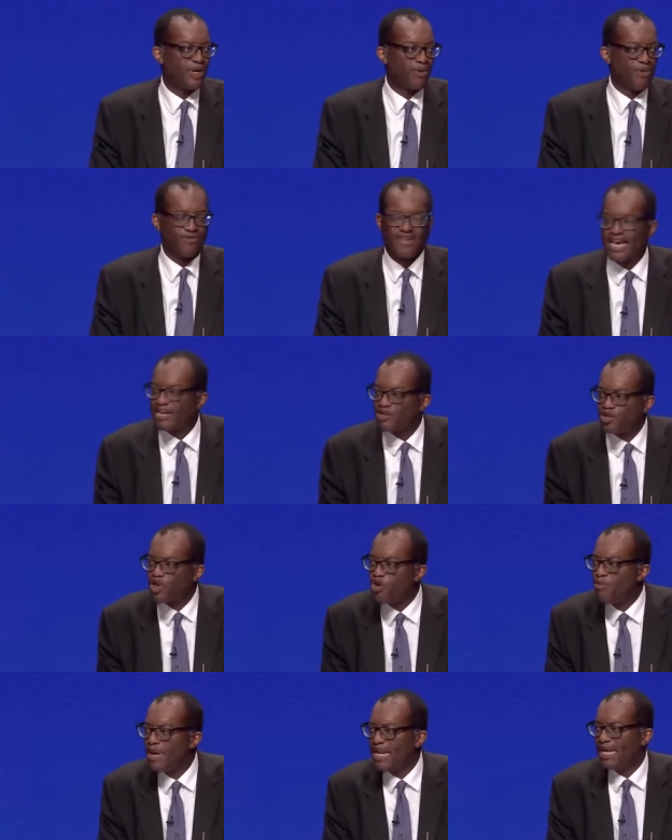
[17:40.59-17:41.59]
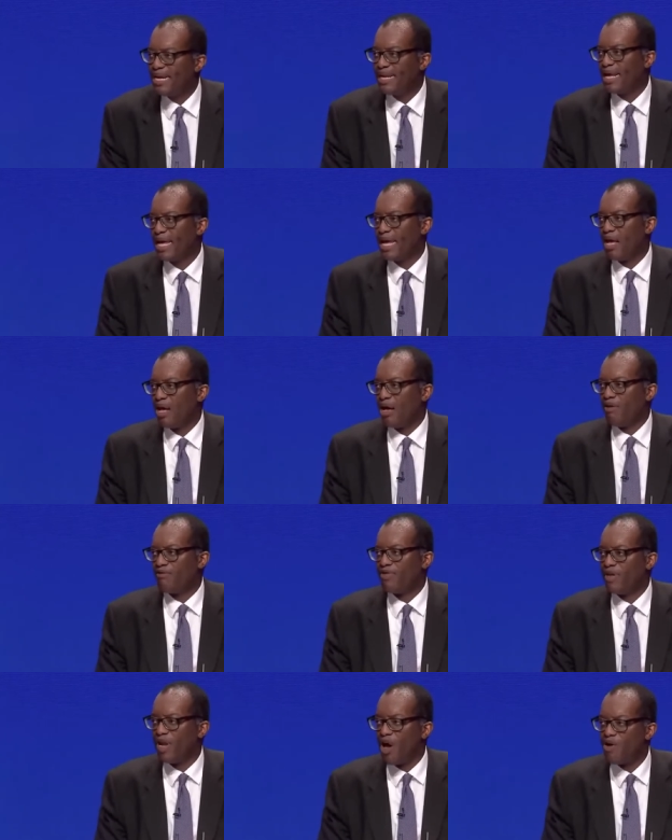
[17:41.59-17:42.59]
We've taken two million
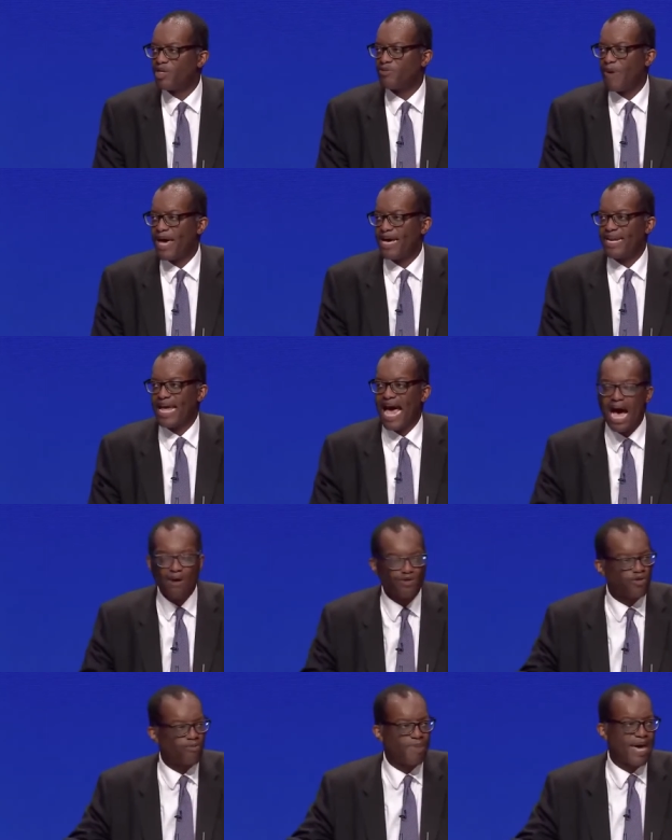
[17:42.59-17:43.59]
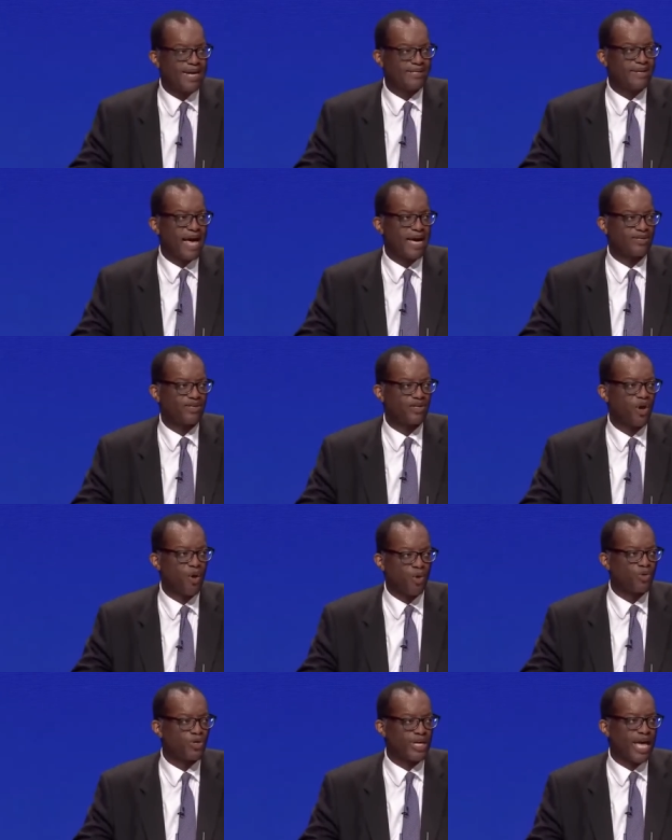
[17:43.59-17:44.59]
of the lowest paid out of paying tax
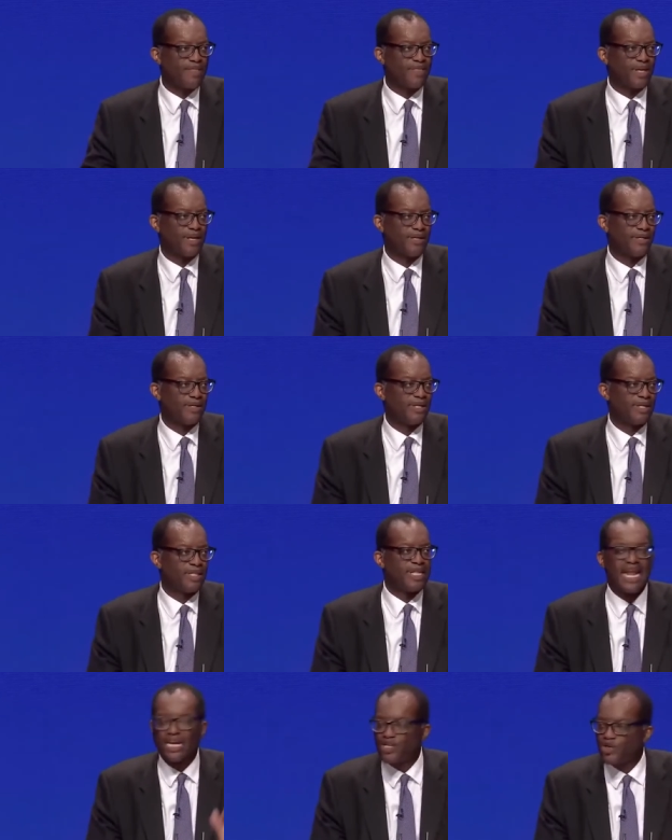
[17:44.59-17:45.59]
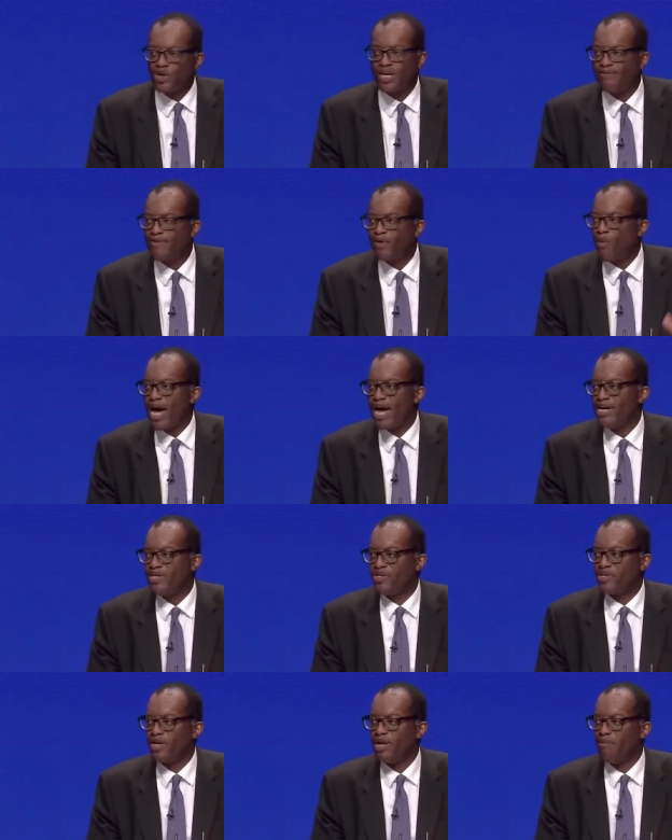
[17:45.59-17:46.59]
altogether. The national living
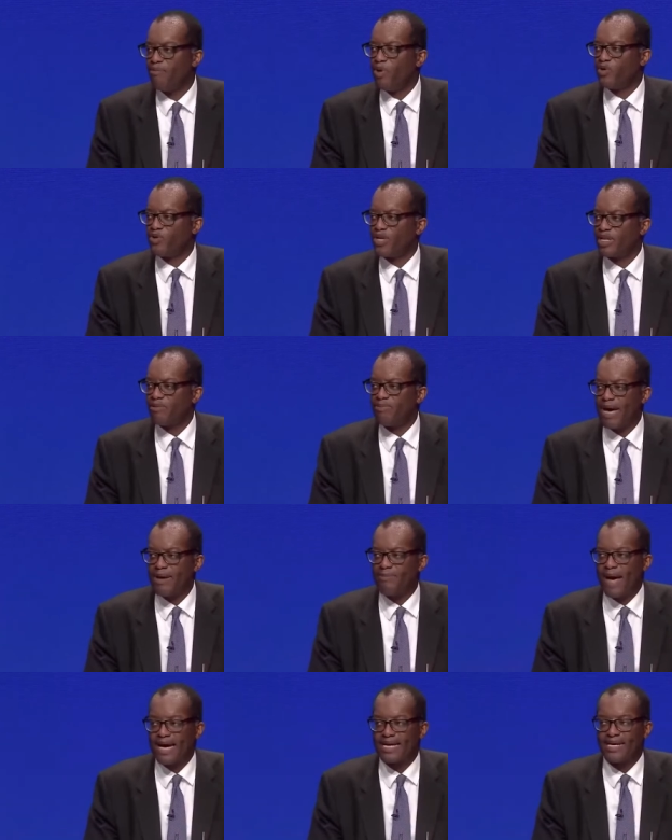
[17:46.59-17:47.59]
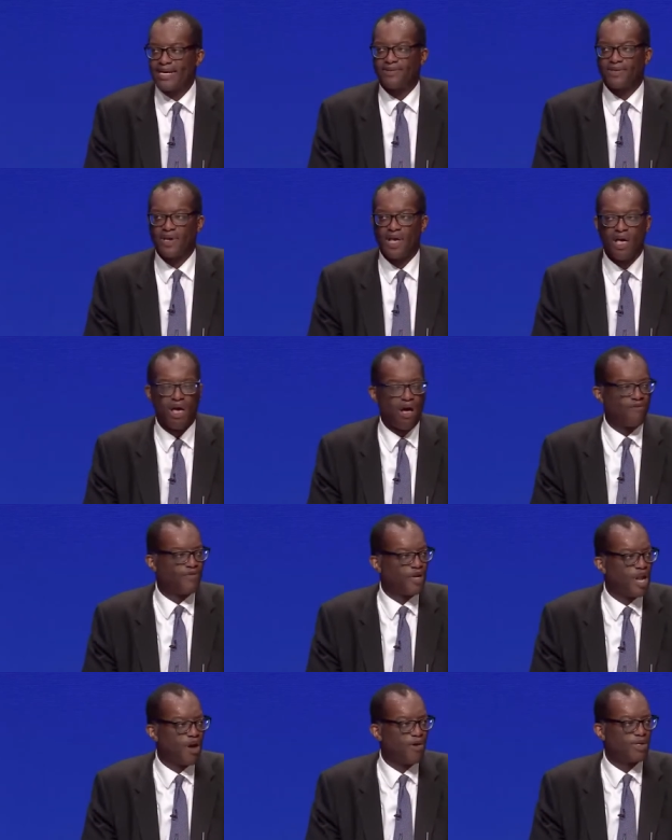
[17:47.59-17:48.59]
wage, boosting the pay packets of
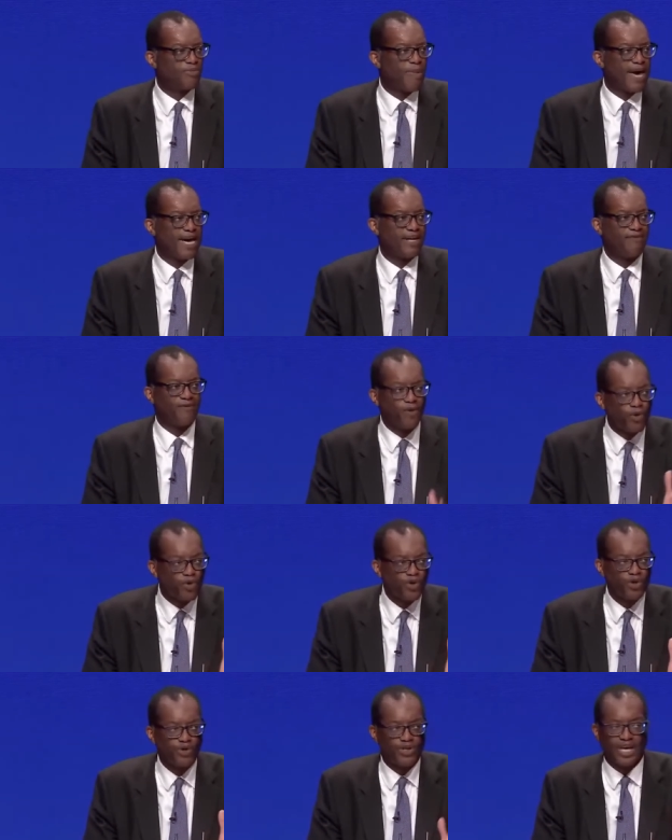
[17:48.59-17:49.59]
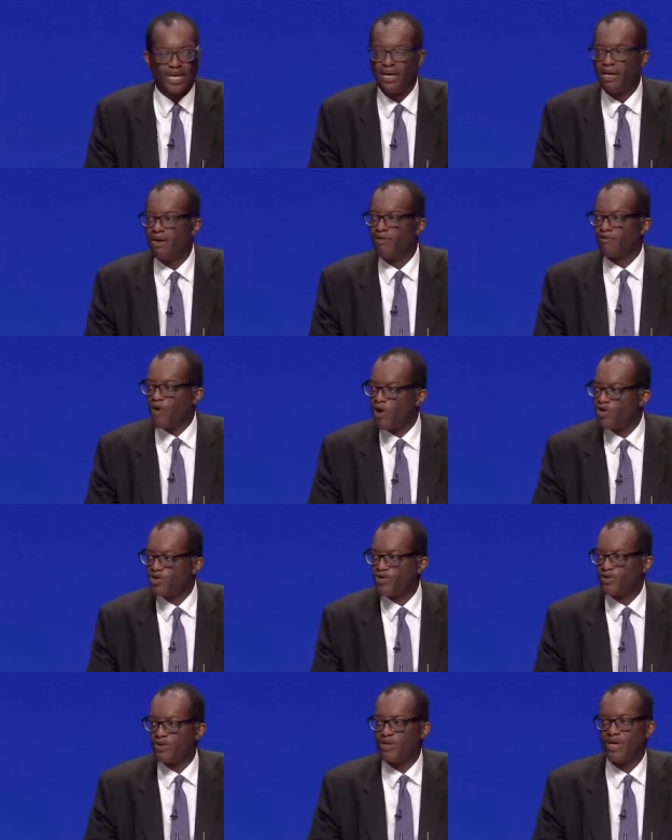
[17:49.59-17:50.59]
the lowest paid. Fuel duty,
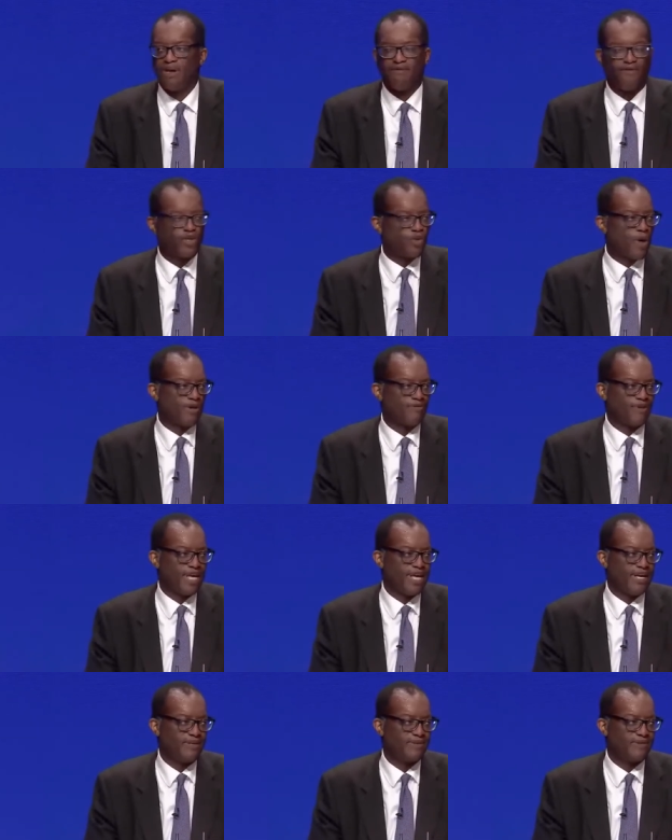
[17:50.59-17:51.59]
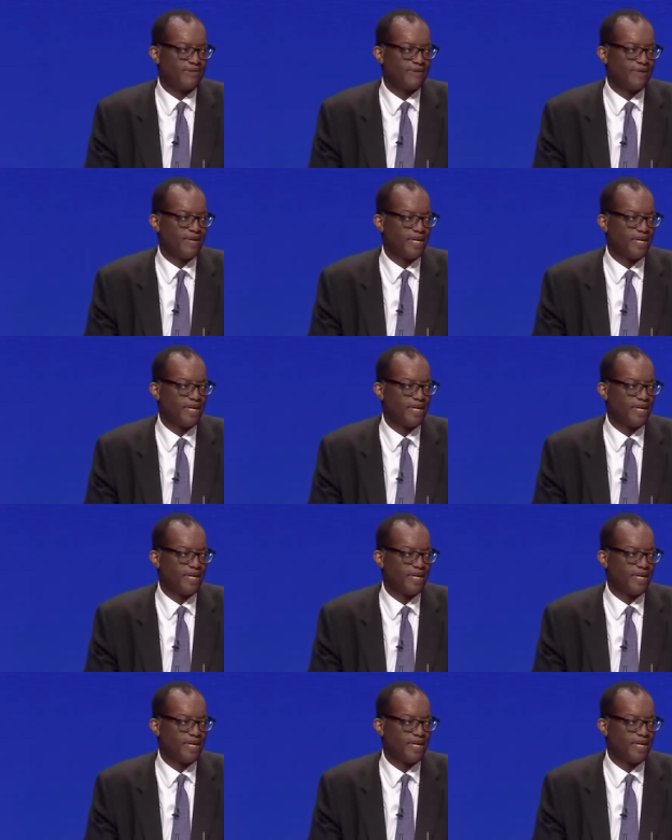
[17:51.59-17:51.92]
frozen for twelve years.